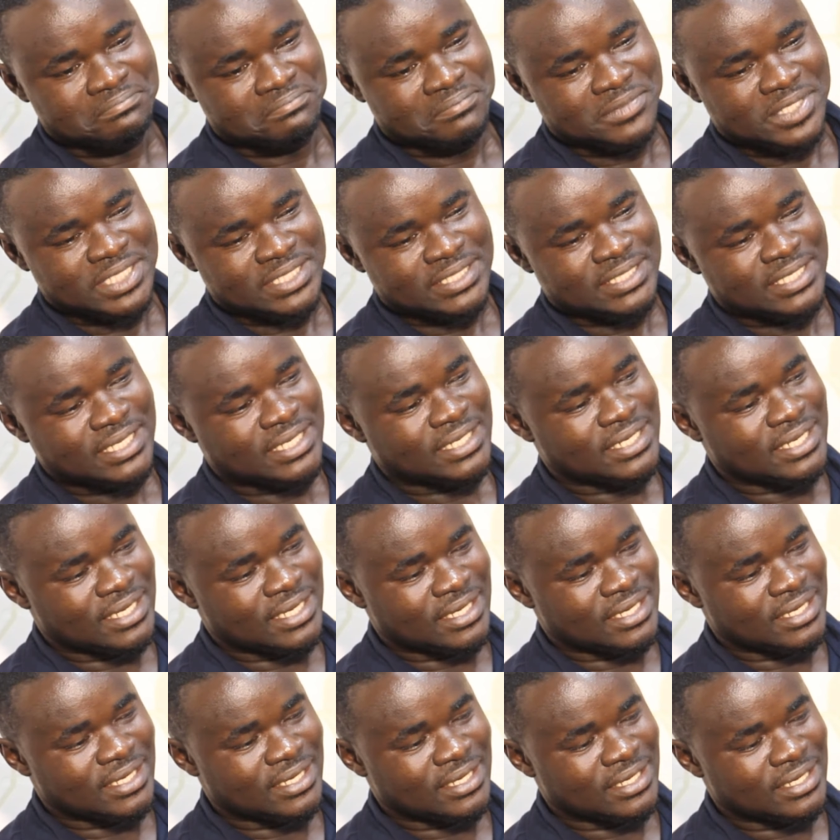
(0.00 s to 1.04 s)
they said,
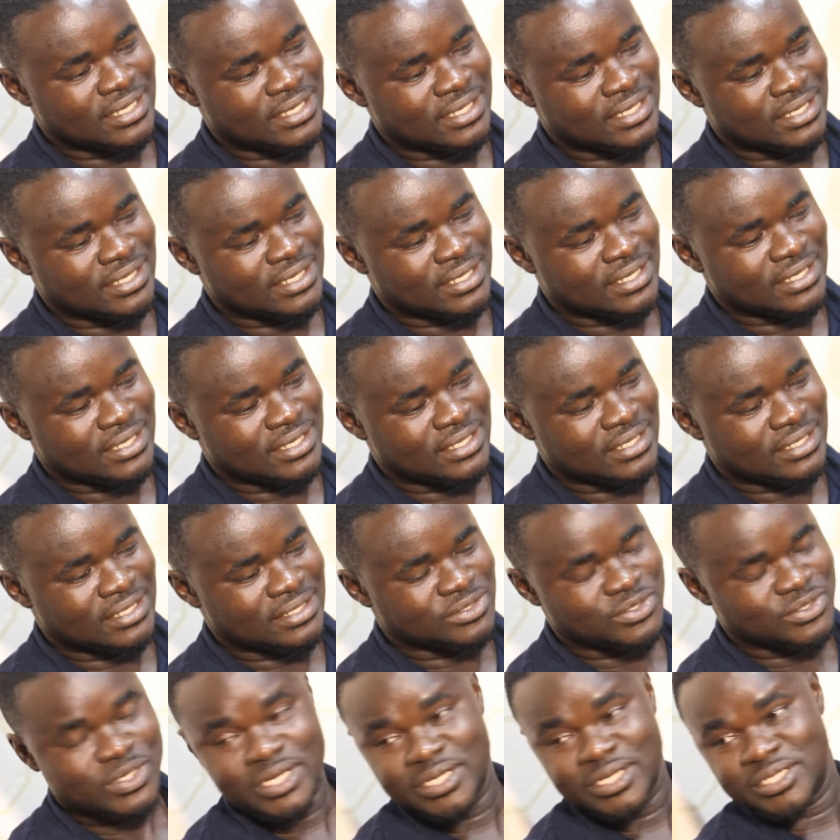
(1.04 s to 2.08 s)
as a
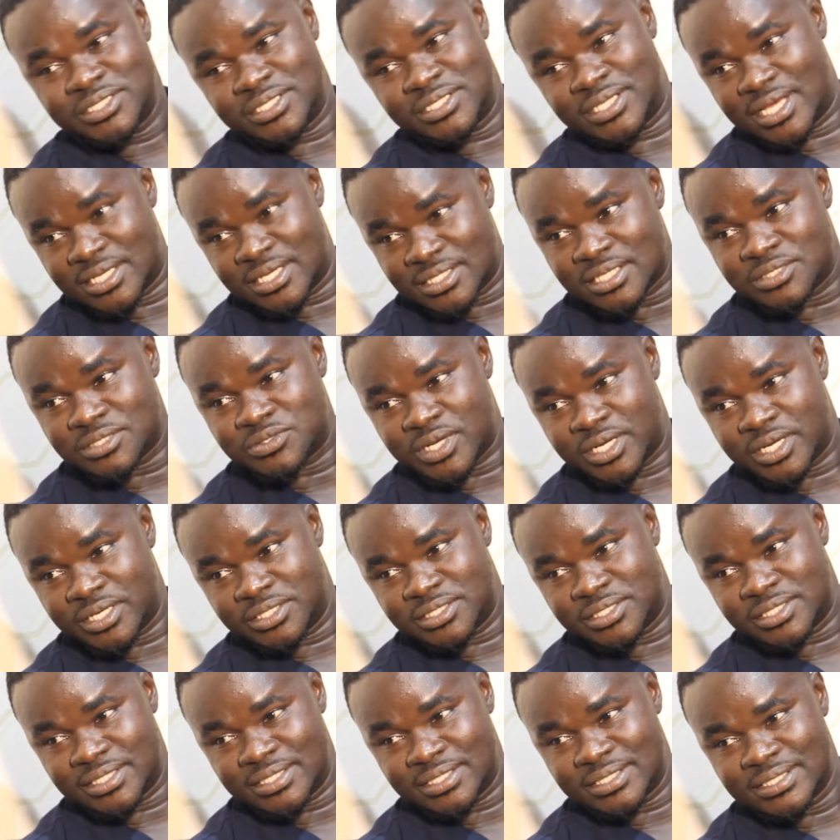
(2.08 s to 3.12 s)

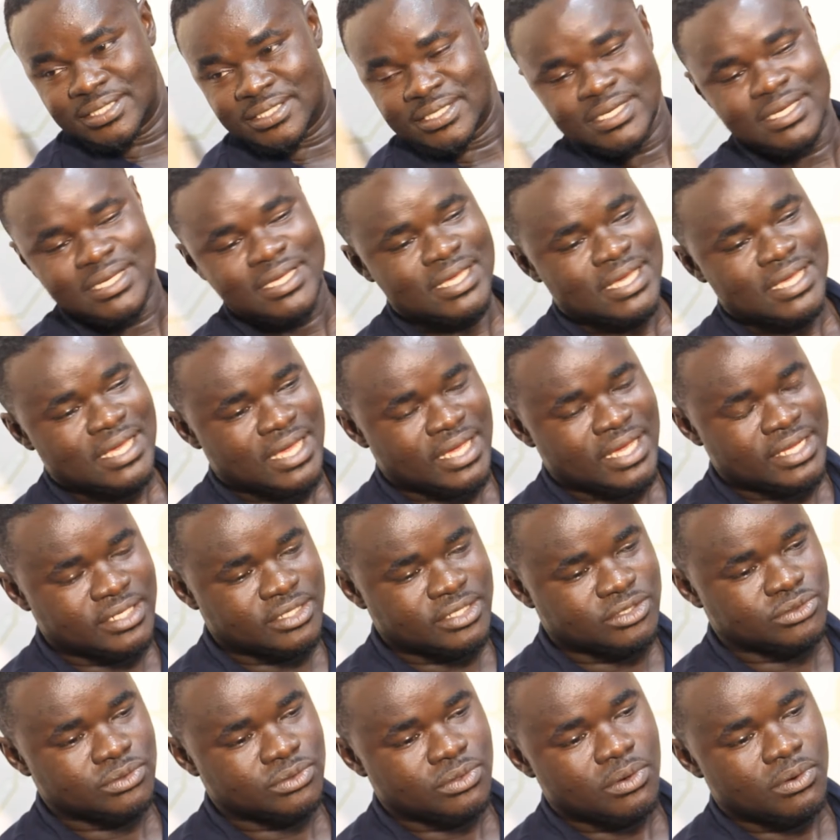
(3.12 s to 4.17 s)
tradition, I
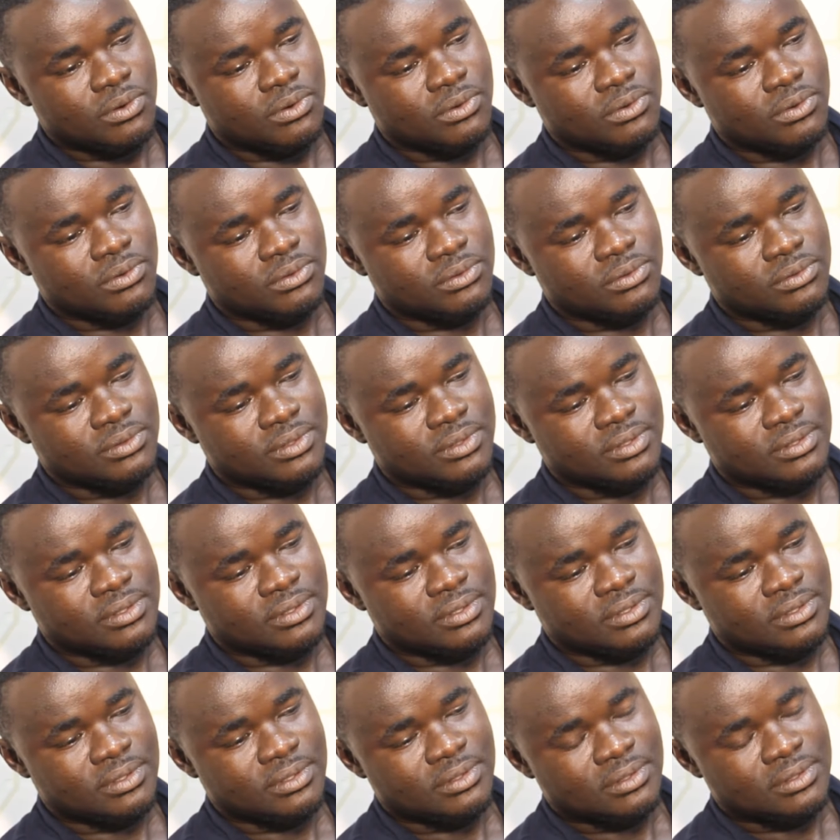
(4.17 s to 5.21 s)
need to go
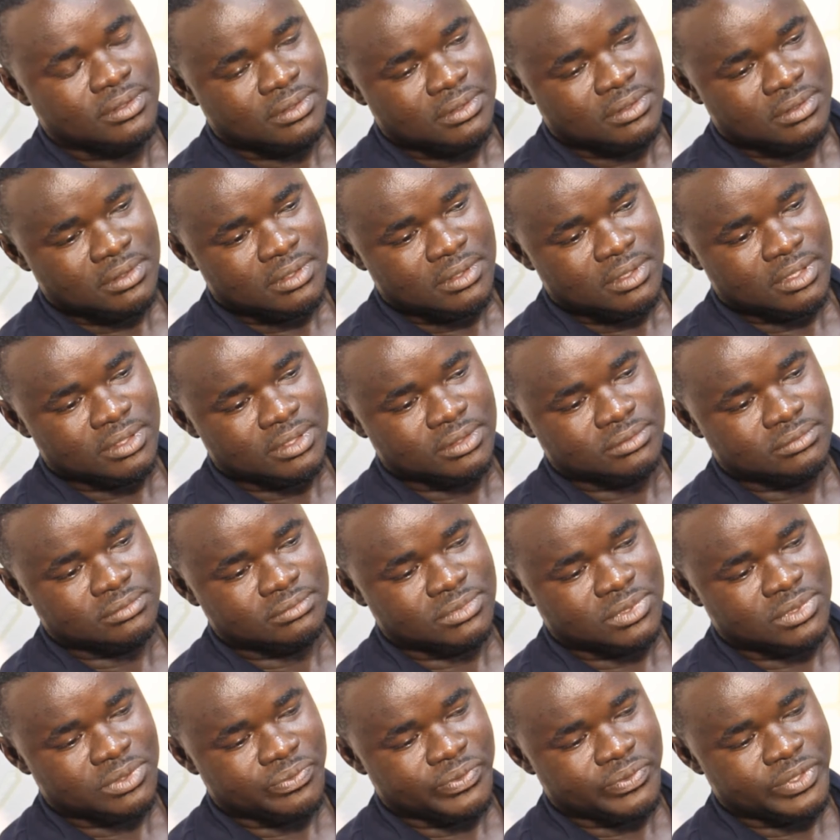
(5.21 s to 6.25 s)

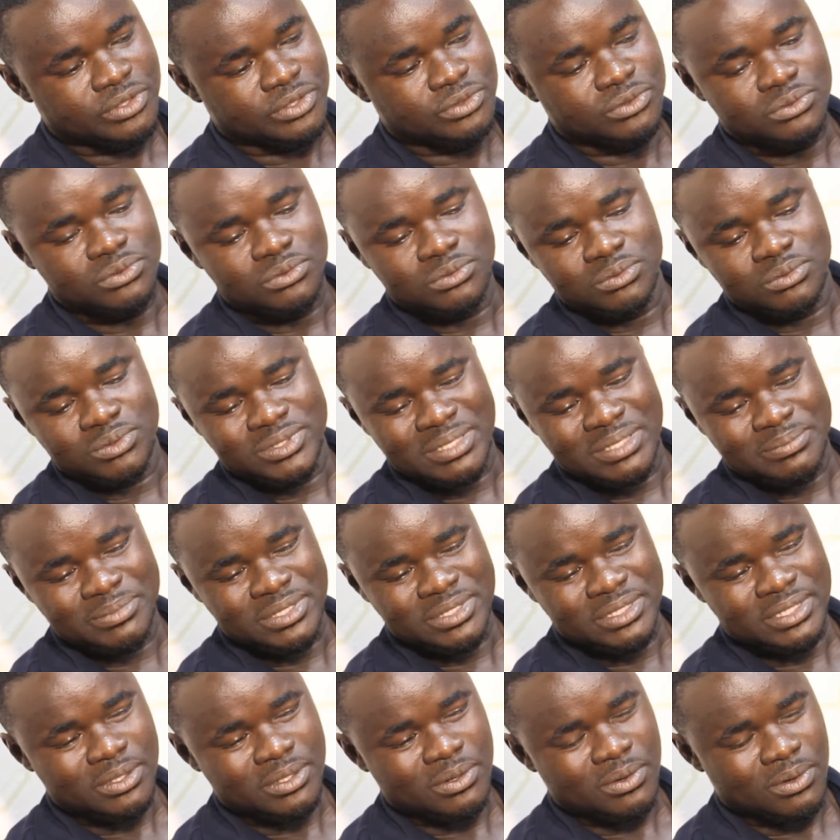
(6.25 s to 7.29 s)
and redo
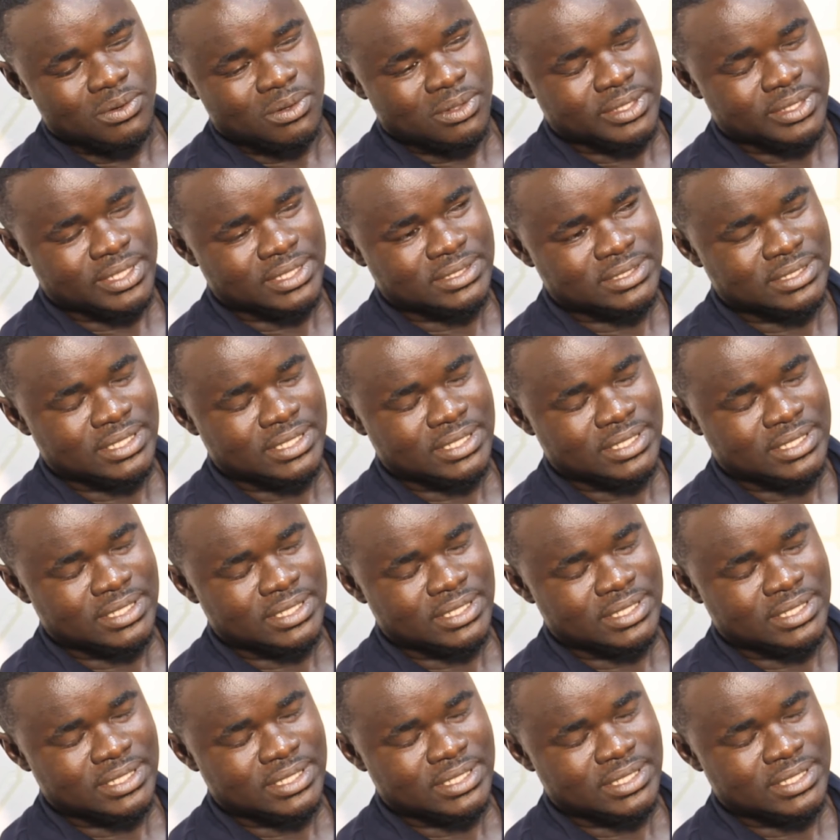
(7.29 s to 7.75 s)
something they call,